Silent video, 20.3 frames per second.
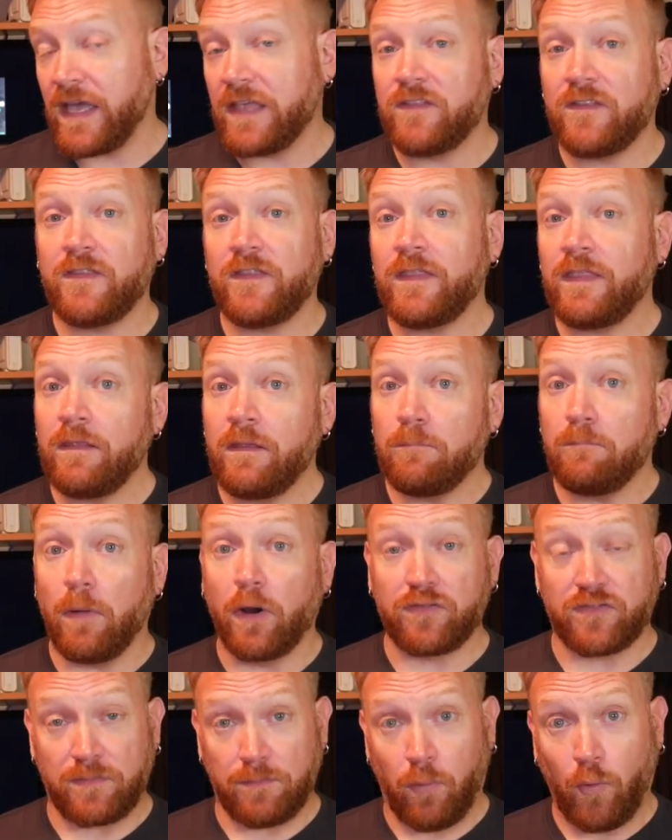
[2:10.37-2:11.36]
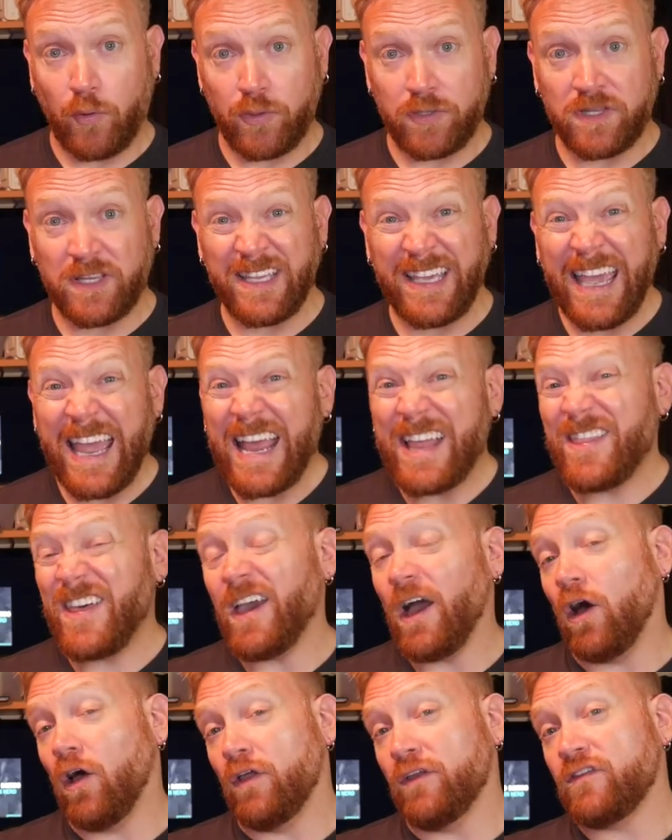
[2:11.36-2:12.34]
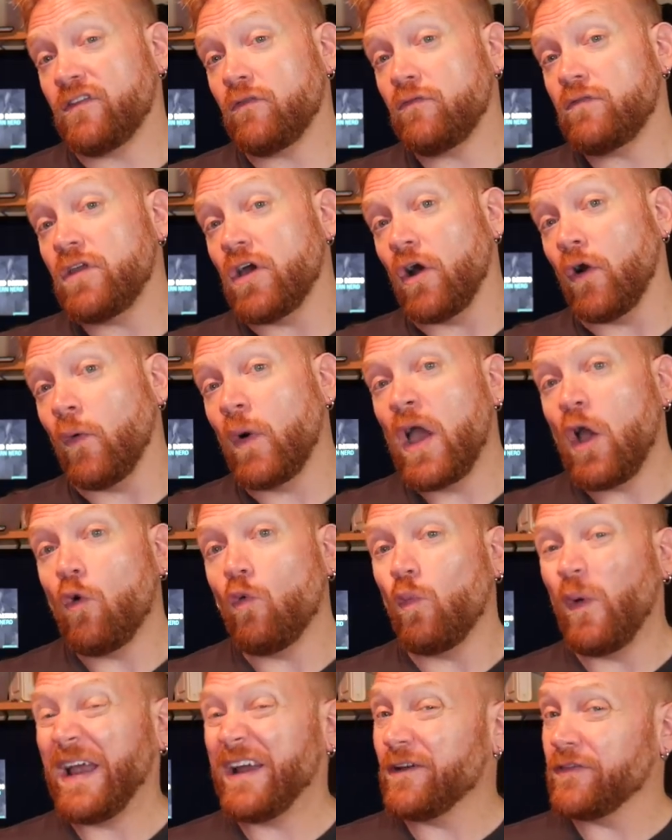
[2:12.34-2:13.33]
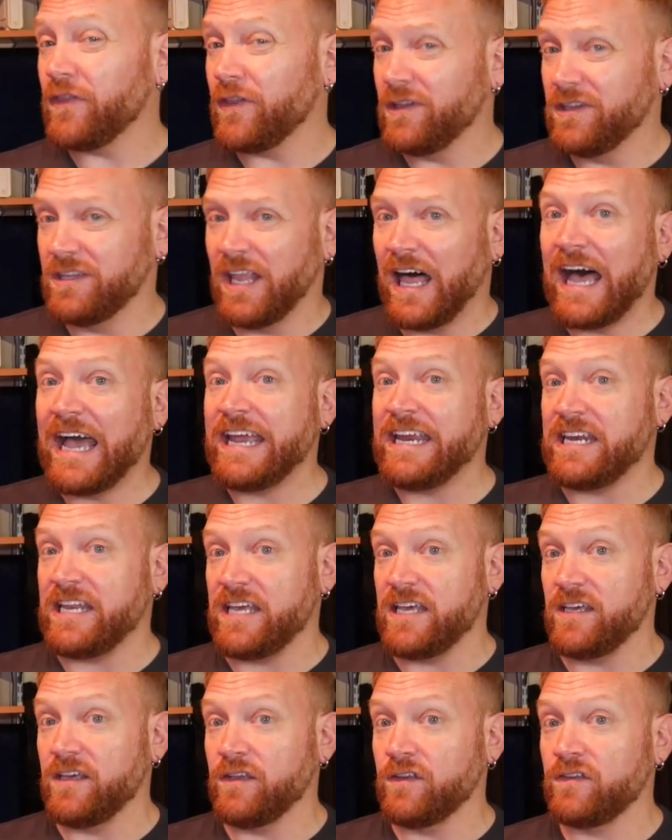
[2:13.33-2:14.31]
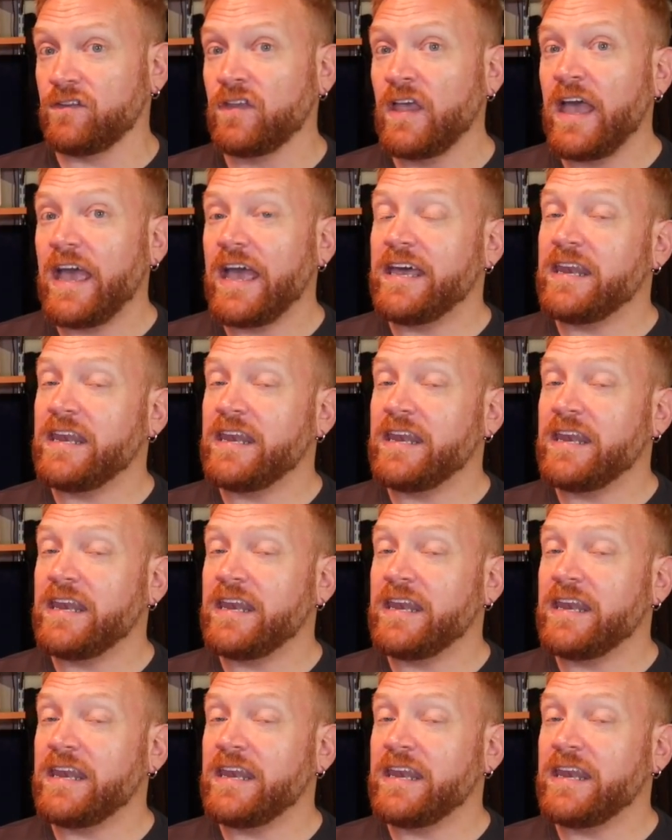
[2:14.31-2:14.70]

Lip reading: And then, most importantly, they also know where the line is